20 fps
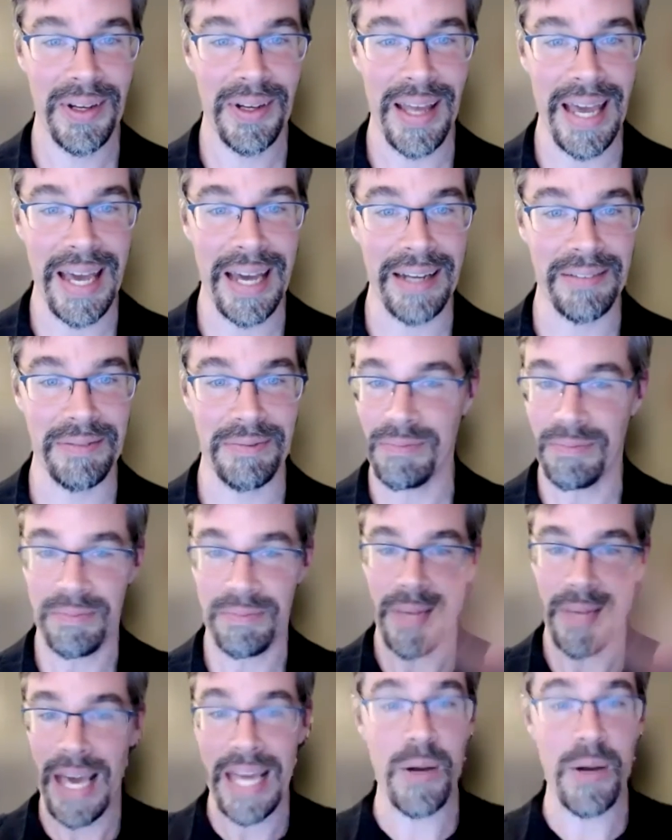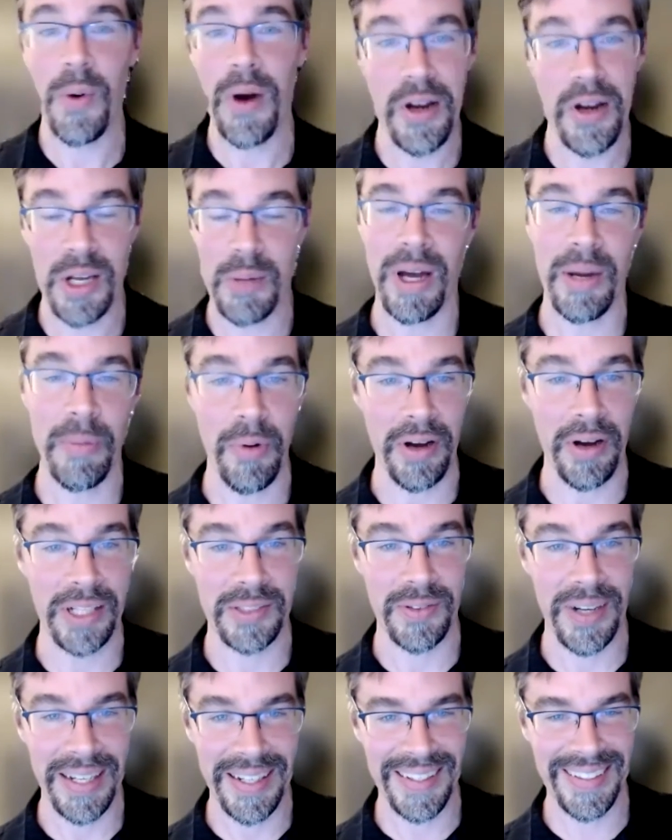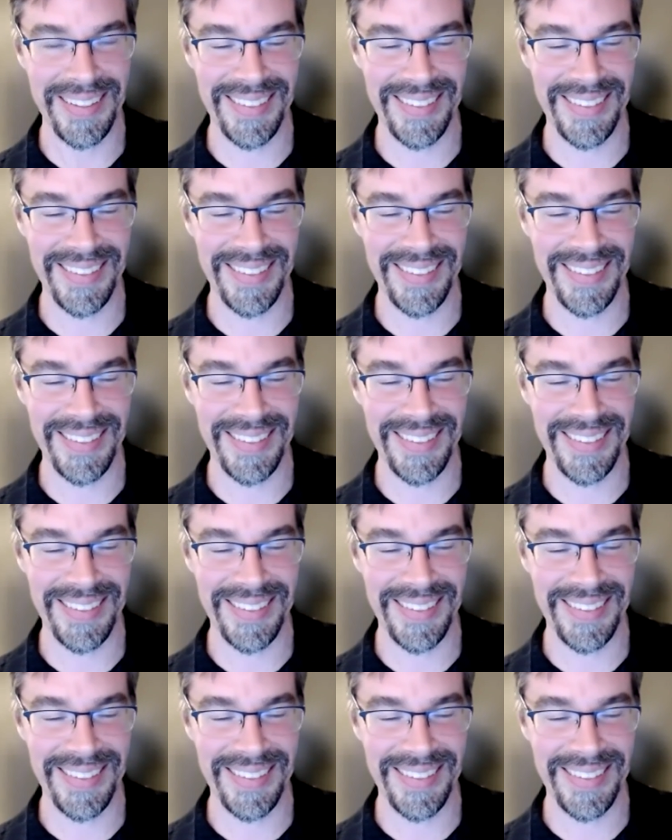at anywhere you can buy books, right?